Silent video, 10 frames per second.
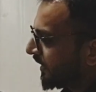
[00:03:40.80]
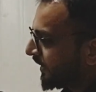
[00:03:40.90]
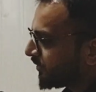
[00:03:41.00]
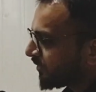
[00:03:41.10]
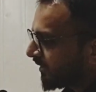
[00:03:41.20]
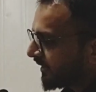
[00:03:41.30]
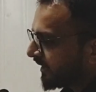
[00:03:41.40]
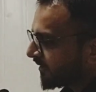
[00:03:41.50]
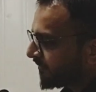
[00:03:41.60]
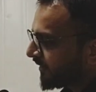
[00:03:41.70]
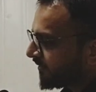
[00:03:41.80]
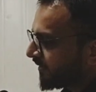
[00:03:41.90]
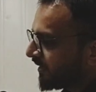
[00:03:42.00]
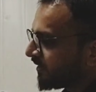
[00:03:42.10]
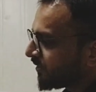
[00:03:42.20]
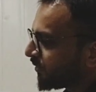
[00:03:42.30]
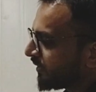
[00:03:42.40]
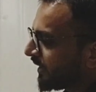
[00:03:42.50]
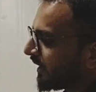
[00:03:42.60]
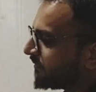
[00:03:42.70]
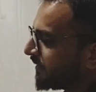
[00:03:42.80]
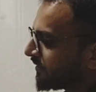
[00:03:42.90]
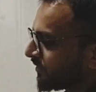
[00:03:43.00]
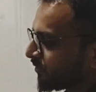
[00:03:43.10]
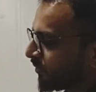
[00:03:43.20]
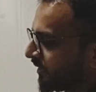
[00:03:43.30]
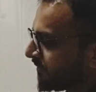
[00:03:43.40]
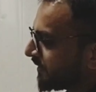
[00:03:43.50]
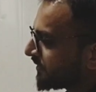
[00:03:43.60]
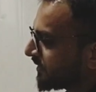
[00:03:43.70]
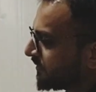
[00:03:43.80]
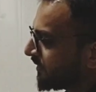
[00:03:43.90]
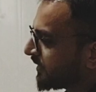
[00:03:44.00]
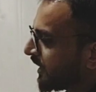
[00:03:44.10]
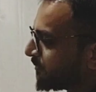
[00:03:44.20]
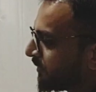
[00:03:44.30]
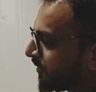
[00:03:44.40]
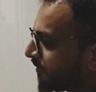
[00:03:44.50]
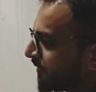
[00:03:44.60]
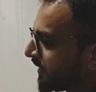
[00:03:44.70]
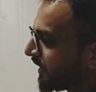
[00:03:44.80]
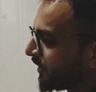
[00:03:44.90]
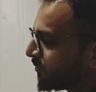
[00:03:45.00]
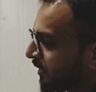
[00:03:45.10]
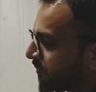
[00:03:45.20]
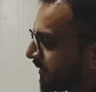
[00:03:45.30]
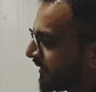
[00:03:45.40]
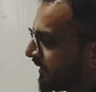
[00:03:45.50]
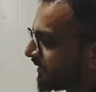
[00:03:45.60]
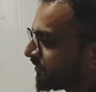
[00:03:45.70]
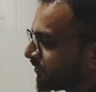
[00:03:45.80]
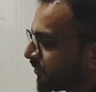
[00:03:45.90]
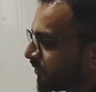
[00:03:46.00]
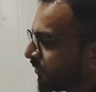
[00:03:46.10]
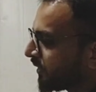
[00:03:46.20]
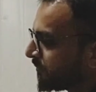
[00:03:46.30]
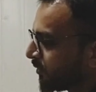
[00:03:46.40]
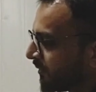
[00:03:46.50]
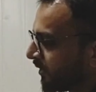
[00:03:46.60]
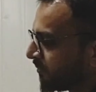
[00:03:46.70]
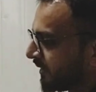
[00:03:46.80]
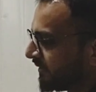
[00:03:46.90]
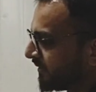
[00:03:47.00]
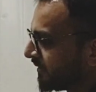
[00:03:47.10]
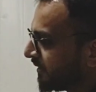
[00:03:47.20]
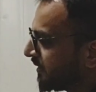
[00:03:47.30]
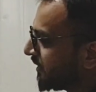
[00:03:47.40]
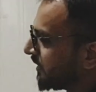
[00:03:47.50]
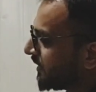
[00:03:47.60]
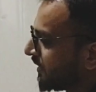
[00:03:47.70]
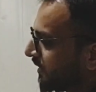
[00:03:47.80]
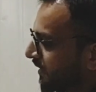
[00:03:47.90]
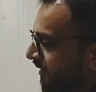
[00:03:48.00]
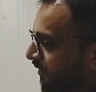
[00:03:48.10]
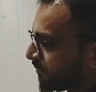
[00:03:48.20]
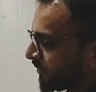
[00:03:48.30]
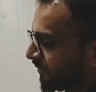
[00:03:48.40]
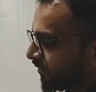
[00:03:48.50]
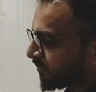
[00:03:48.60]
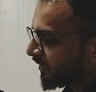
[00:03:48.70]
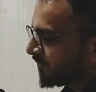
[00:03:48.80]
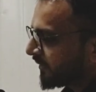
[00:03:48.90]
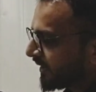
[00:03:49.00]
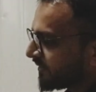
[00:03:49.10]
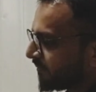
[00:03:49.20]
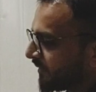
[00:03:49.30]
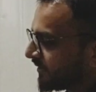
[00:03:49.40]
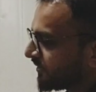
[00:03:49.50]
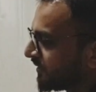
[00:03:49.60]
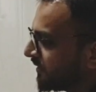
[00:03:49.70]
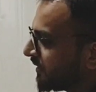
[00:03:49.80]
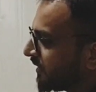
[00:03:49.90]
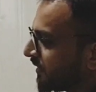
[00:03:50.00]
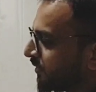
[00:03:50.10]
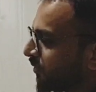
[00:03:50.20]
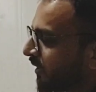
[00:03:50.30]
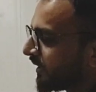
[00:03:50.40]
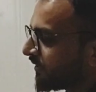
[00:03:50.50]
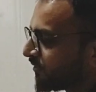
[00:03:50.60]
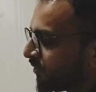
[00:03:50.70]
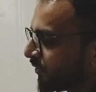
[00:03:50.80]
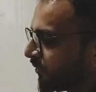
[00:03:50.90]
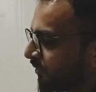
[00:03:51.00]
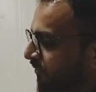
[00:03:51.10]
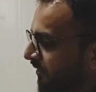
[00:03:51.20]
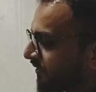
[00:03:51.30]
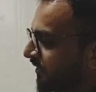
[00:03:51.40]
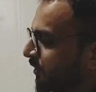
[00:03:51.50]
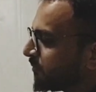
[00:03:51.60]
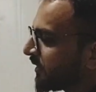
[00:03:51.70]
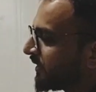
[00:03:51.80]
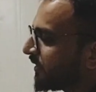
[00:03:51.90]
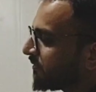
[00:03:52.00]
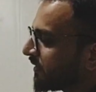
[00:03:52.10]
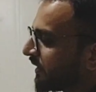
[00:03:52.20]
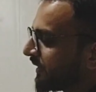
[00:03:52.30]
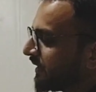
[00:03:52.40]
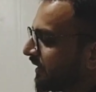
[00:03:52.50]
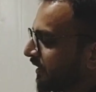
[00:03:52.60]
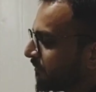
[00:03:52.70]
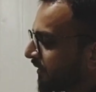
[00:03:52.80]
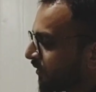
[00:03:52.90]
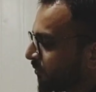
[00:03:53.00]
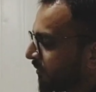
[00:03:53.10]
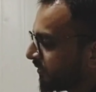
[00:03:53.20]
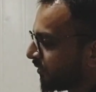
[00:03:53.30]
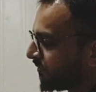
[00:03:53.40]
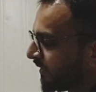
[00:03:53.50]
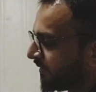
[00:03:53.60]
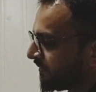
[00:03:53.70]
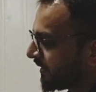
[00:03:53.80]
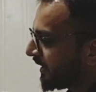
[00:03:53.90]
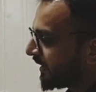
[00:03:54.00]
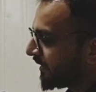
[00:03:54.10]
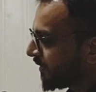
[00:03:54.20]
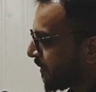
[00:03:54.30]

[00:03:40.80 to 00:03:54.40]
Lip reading: Echocardiography revealed good LV systolic function with hypertrophic cardiomyopathy and showed no rhabdomyomas. On ophthalmic examination, no iris nodules were seen, but there were retinal hematomas of left eye.